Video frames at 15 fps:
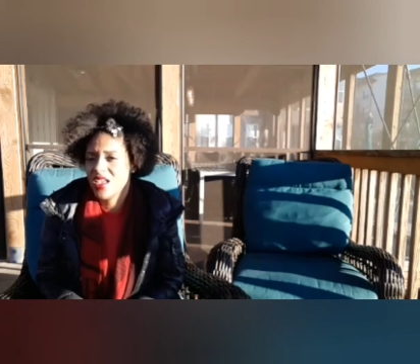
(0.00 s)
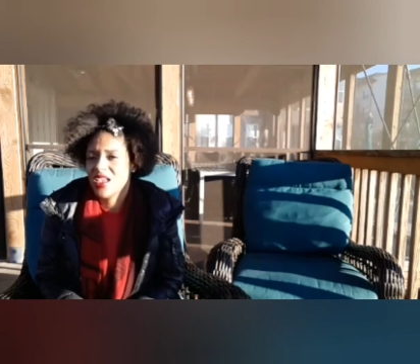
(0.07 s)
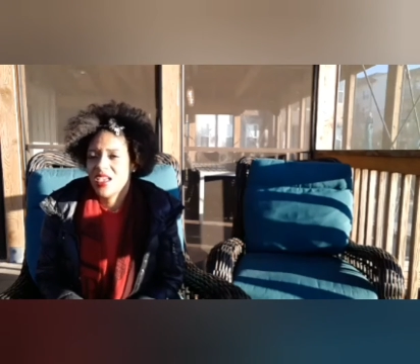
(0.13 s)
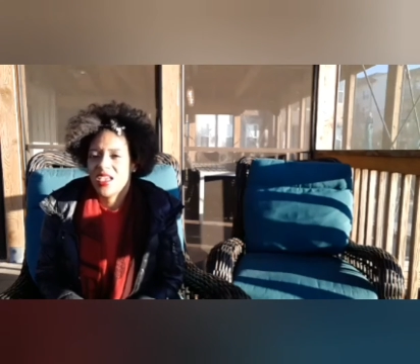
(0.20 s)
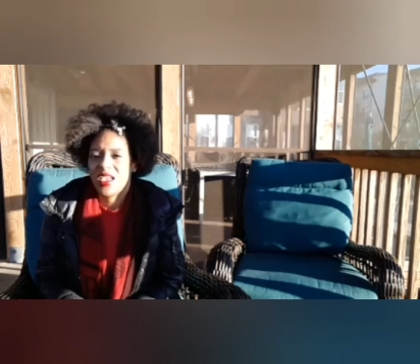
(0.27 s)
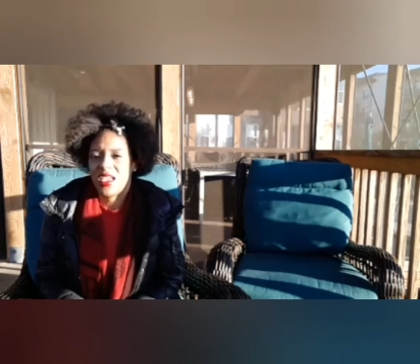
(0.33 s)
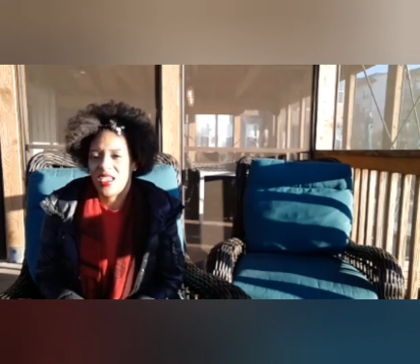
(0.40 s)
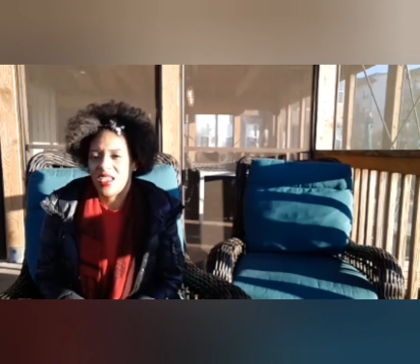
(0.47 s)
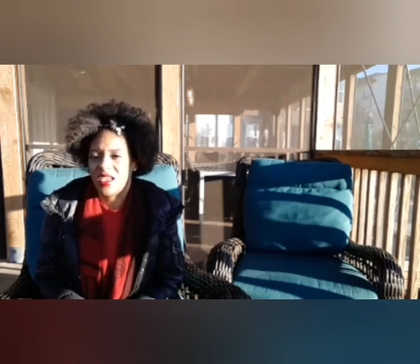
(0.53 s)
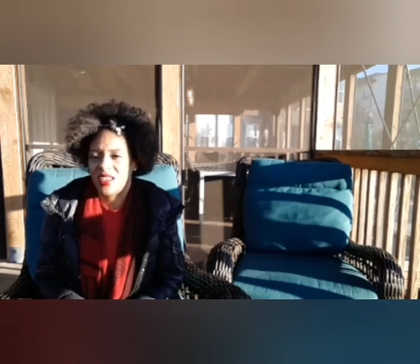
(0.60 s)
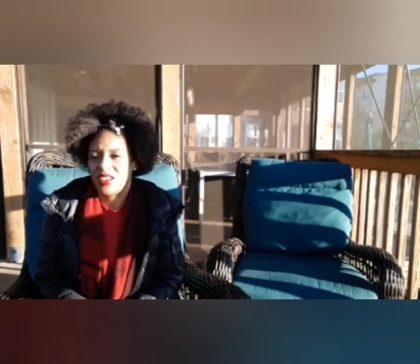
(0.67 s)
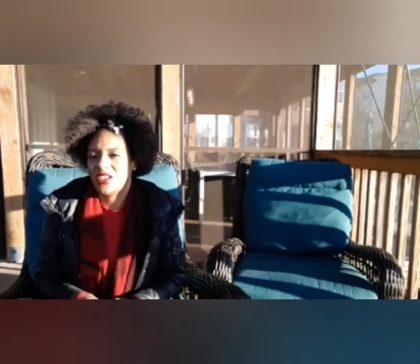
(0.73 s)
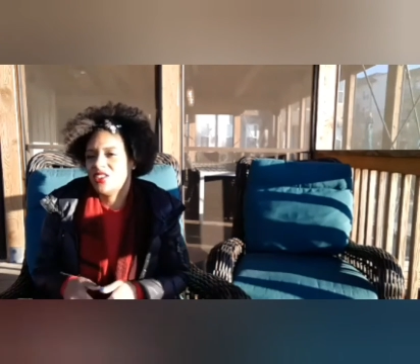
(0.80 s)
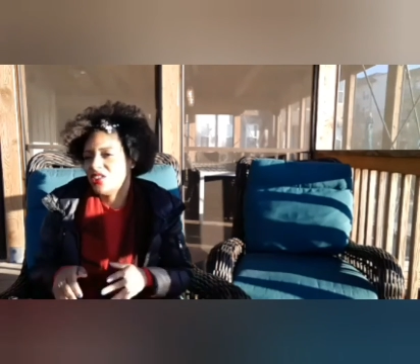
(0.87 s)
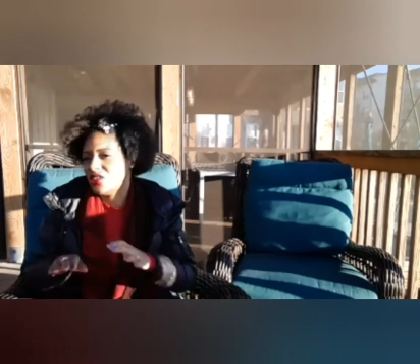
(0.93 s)

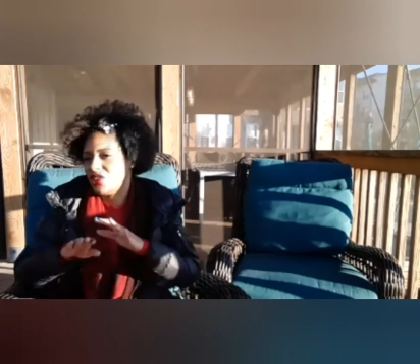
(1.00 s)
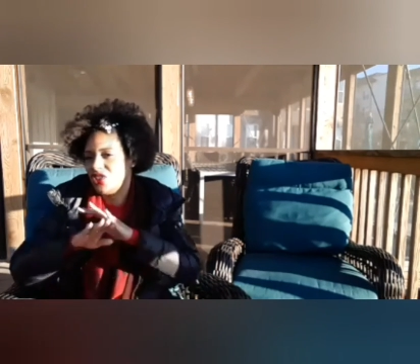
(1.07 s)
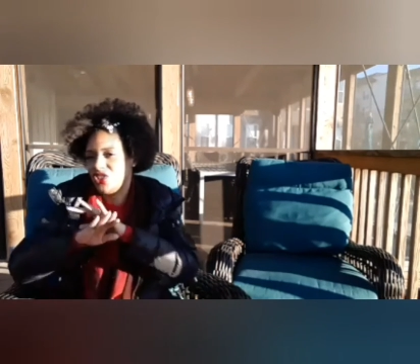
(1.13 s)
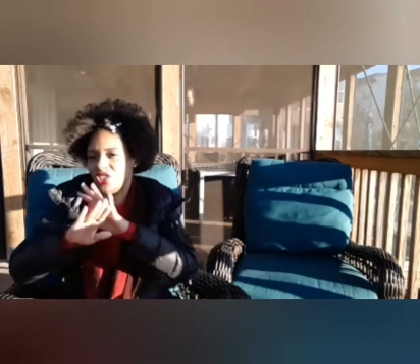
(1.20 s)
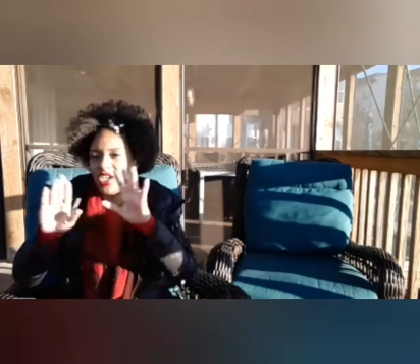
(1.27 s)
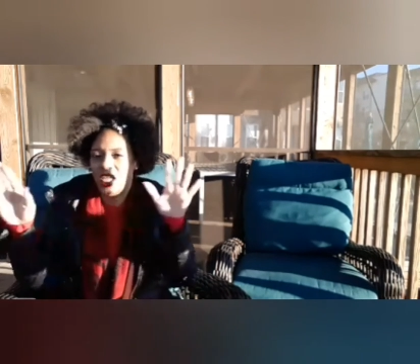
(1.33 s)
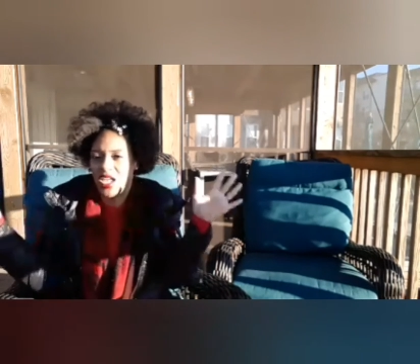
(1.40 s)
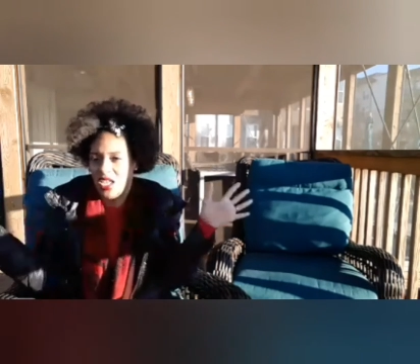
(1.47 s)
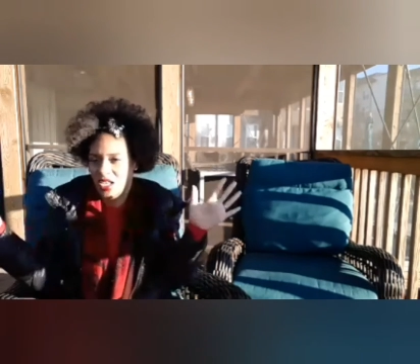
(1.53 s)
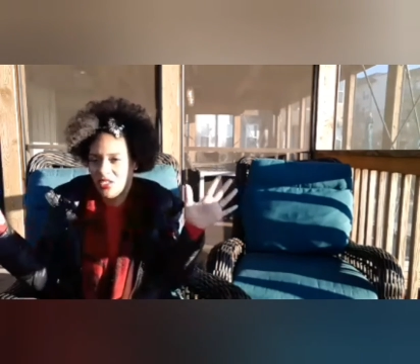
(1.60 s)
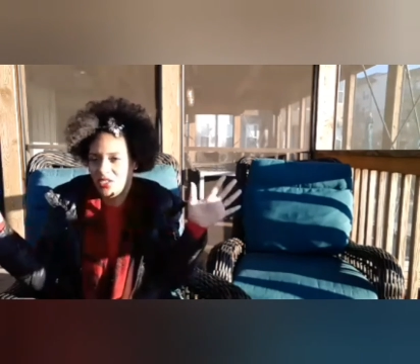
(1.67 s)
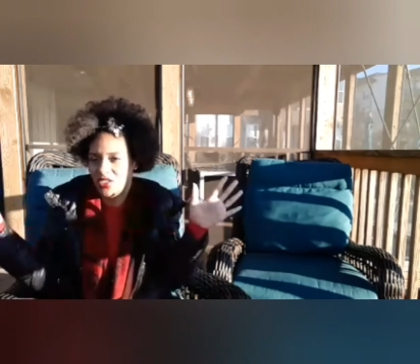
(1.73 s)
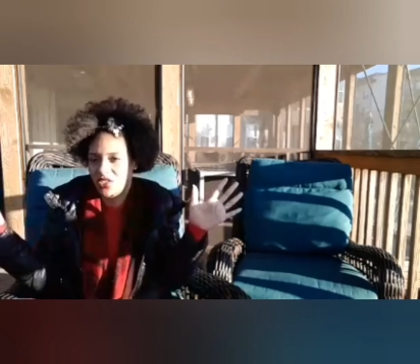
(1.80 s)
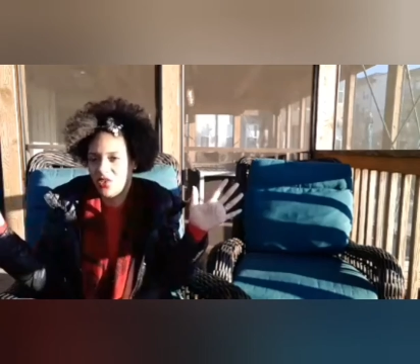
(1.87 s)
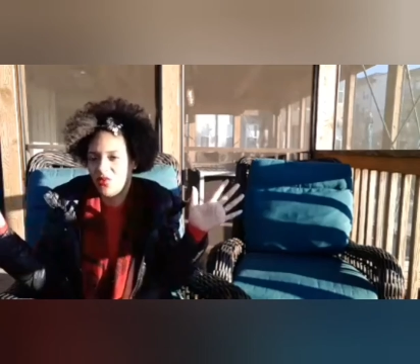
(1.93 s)
and it just
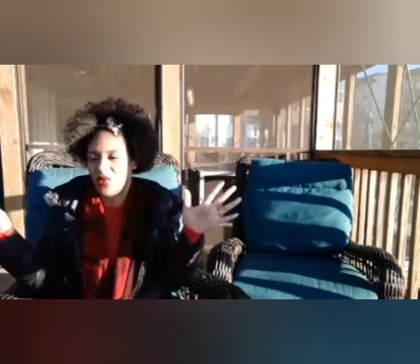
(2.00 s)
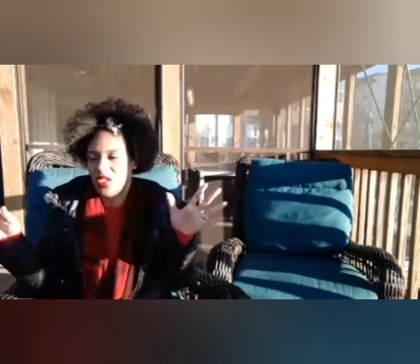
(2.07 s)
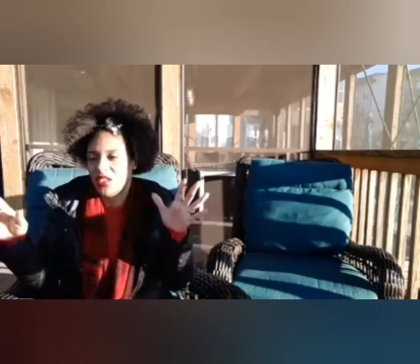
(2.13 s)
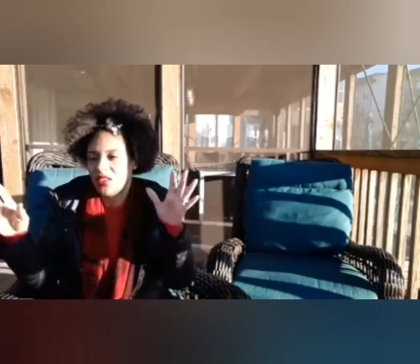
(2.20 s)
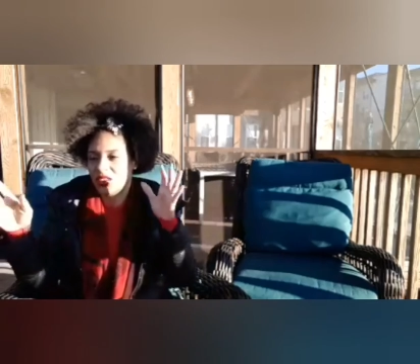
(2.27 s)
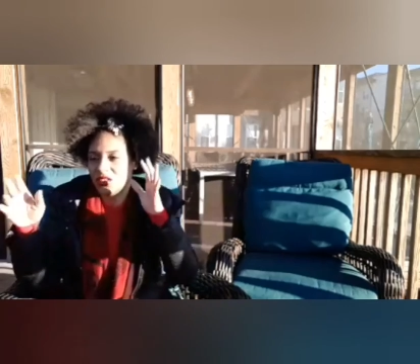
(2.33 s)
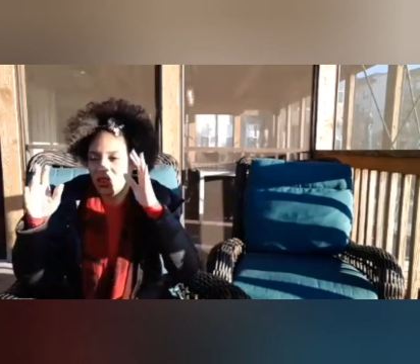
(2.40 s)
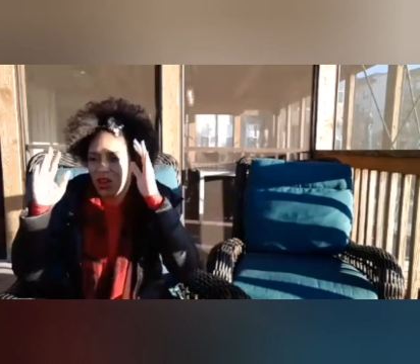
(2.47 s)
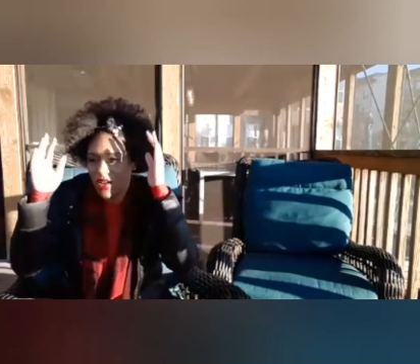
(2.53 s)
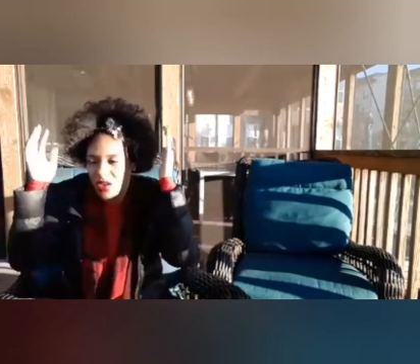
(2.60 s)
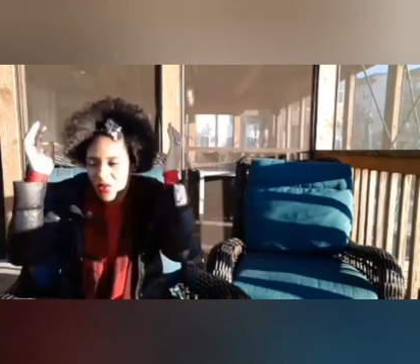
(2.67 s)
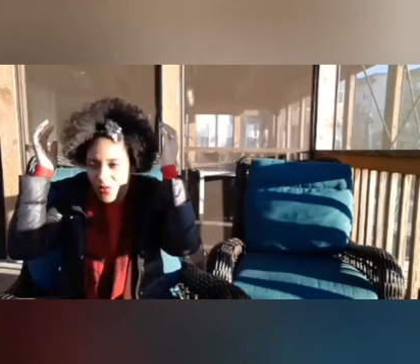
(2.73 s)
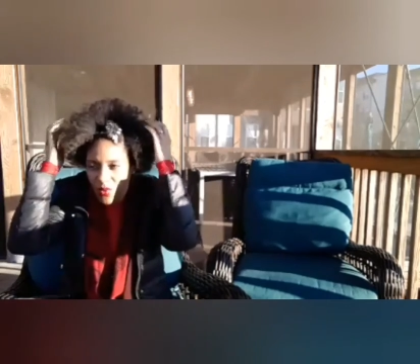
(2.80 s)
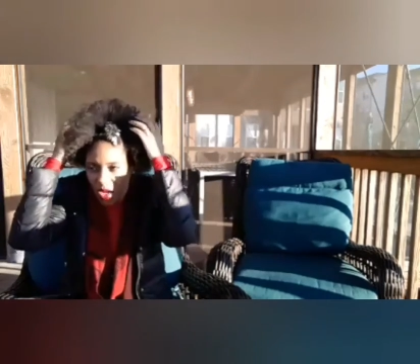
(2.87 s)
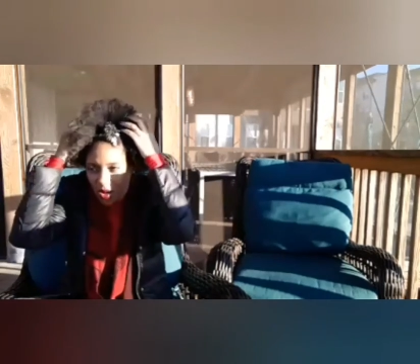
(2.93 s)
changed. We
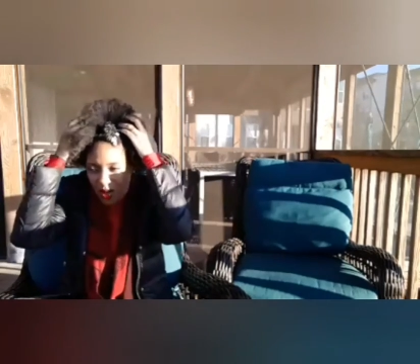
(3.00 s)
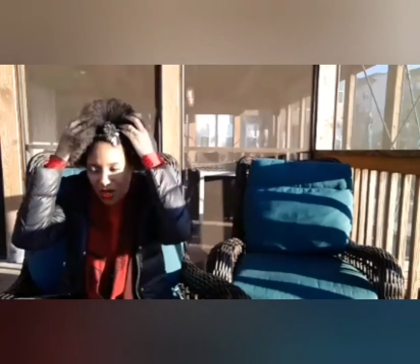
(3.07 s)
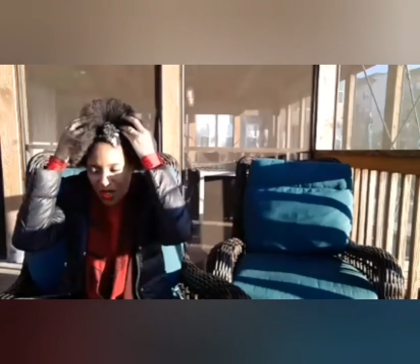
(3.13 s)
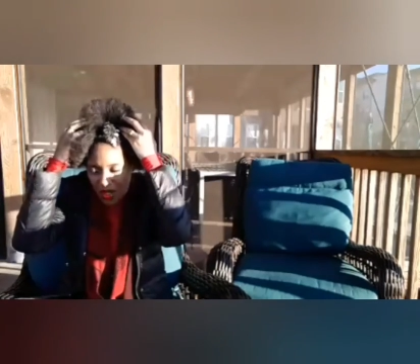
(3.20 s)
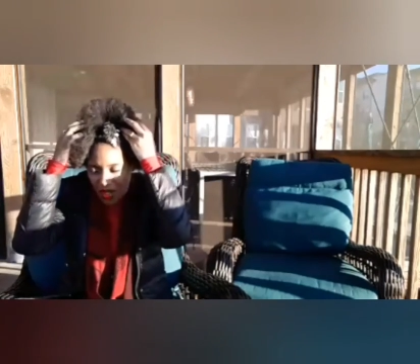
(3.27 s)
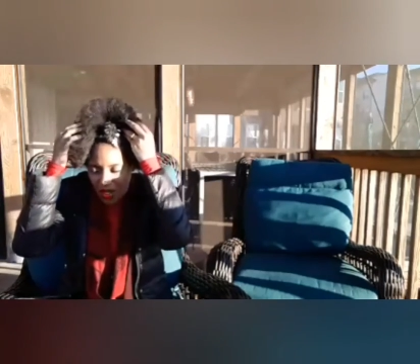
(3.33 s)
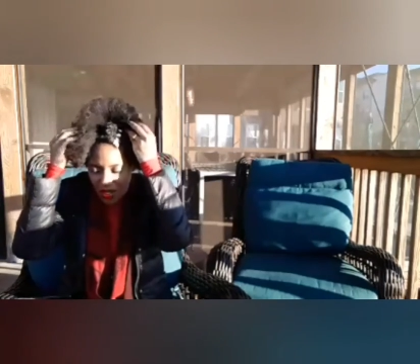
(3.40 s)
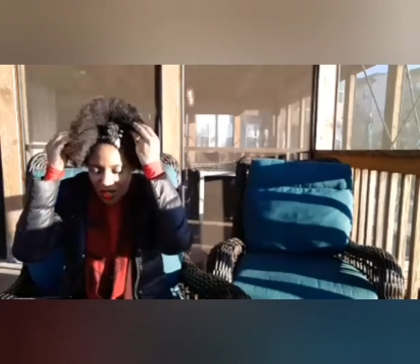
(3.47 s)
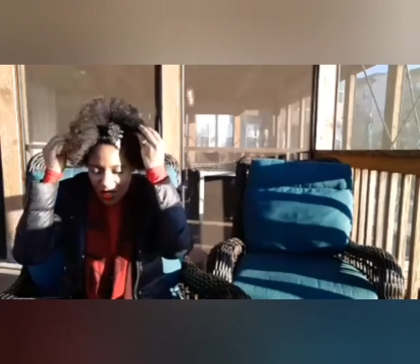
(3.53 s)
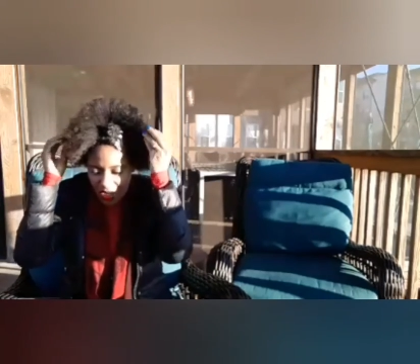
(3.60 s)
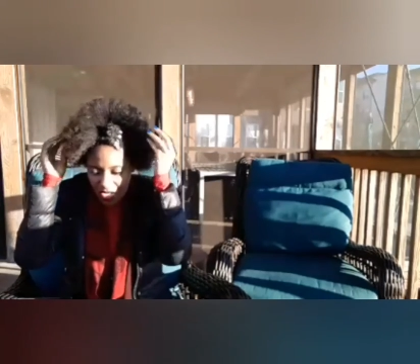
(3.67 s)
started wearing,